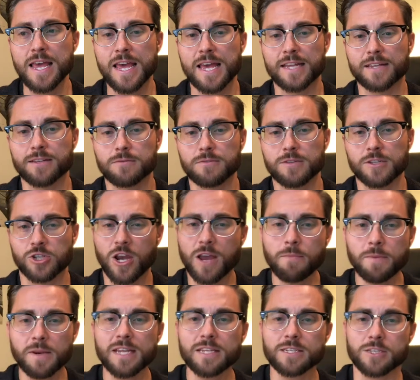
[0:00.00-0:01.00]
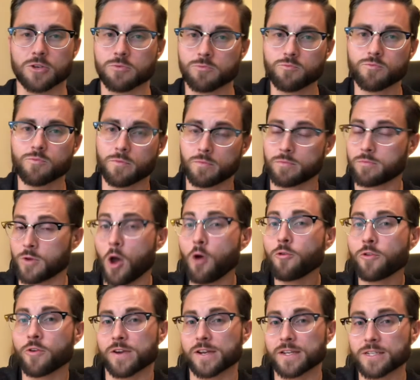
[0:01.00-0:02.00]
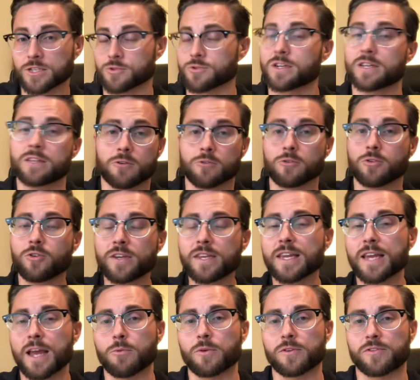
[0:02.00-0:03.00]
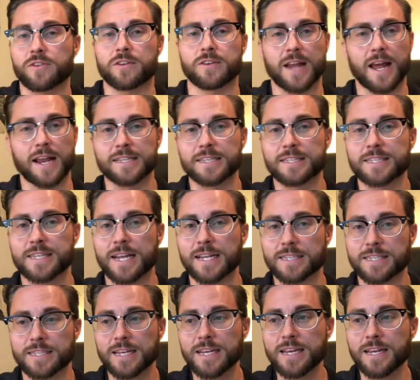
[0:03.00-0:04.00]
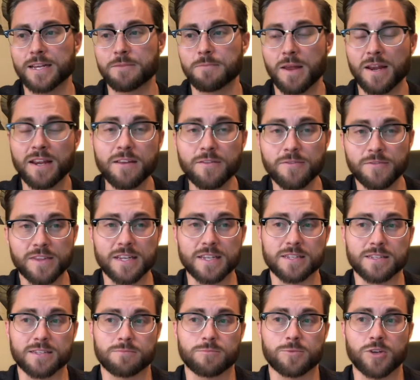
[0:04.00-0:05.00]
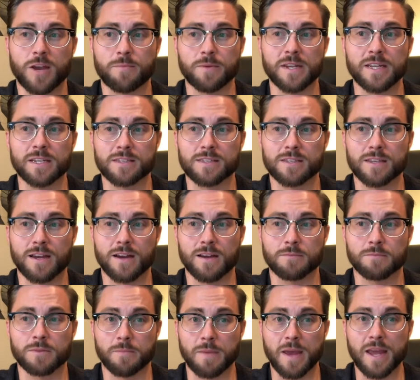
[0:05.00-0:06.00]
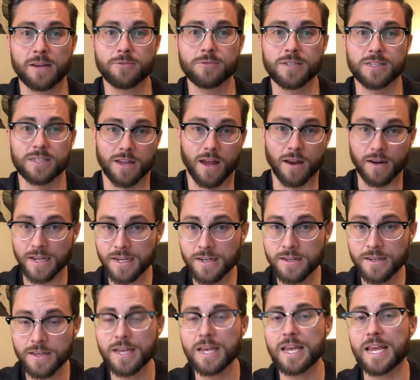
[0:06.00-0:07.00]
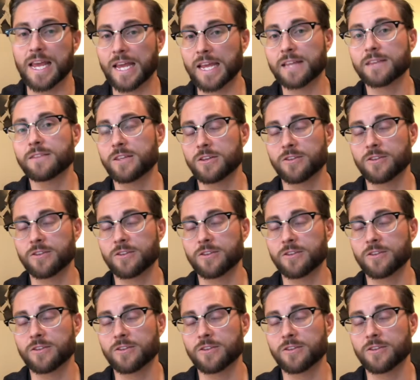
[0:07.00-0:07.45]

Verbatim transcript: And the Japanese know their history, they're looking at what the United States did. Many of the these Japanese um, commanders studied in the